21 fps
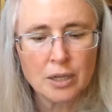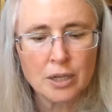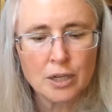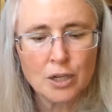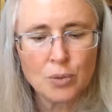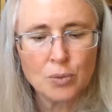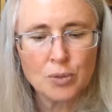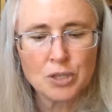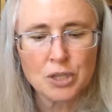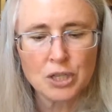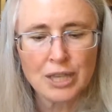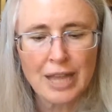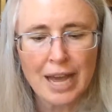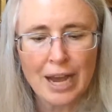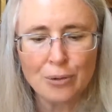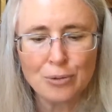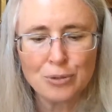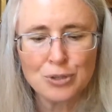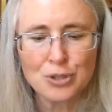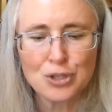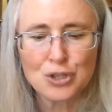was a
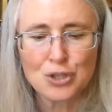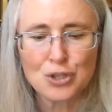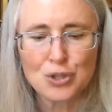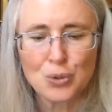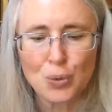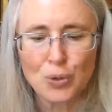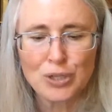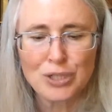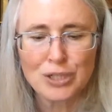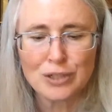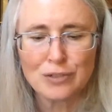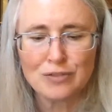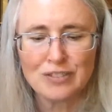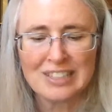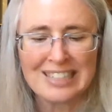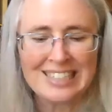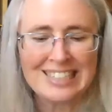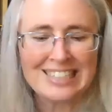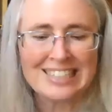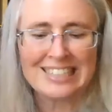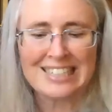loud snort of
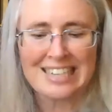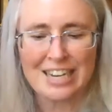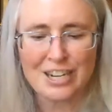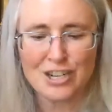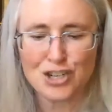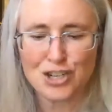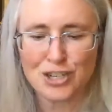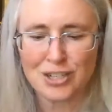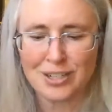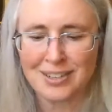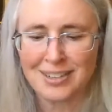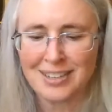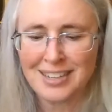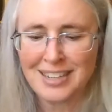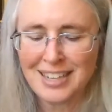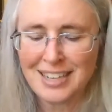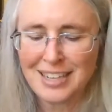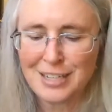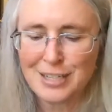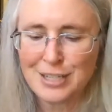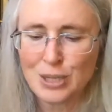indignation,
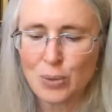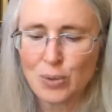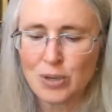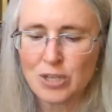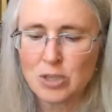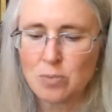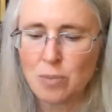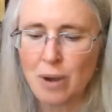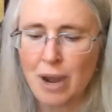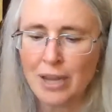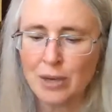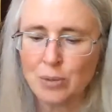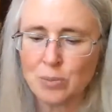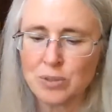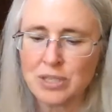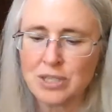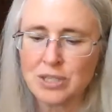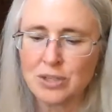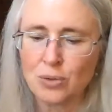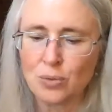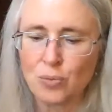as though his mind
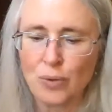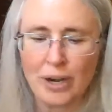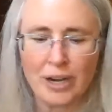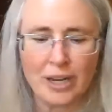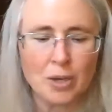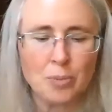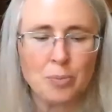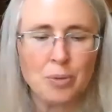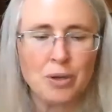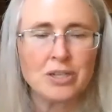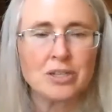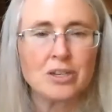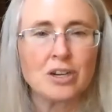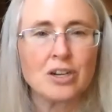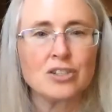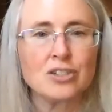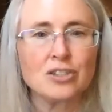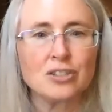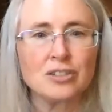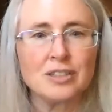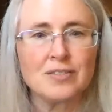was still running upon
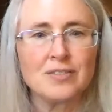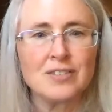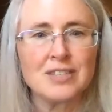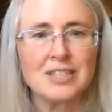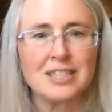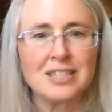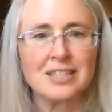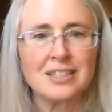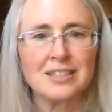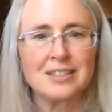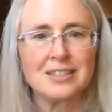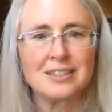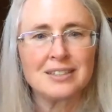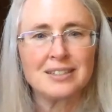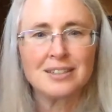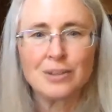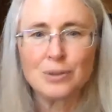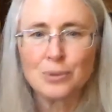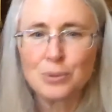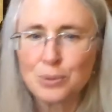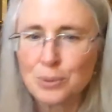Dr. Livesey.
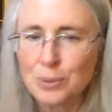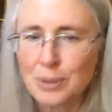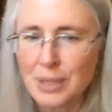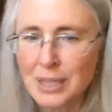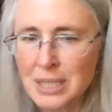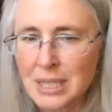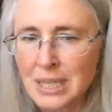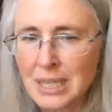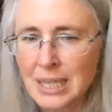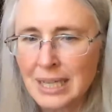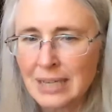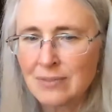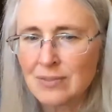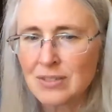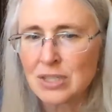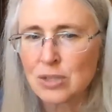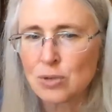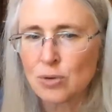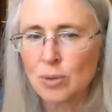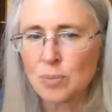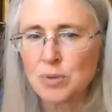That's a lot of
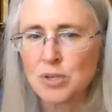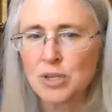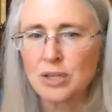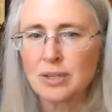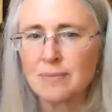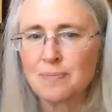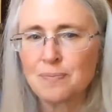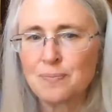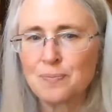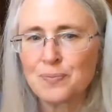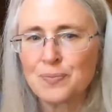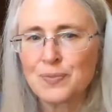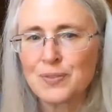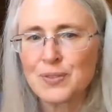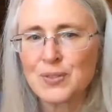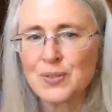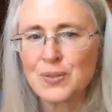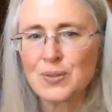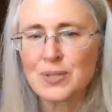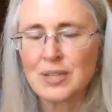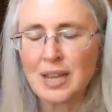description,
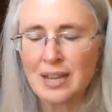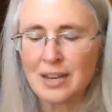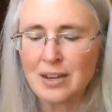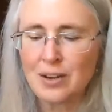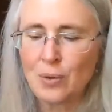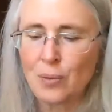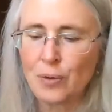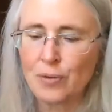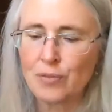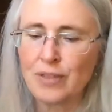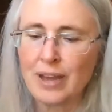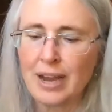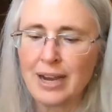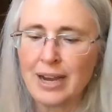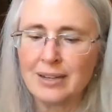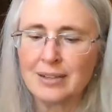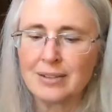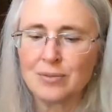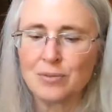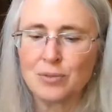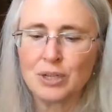so take note of that,
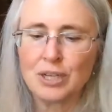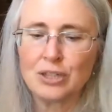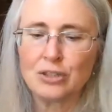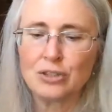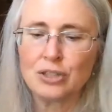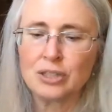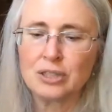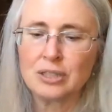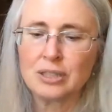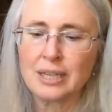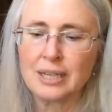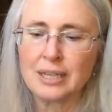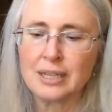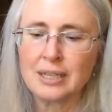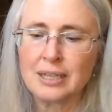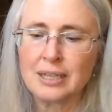what he looked like.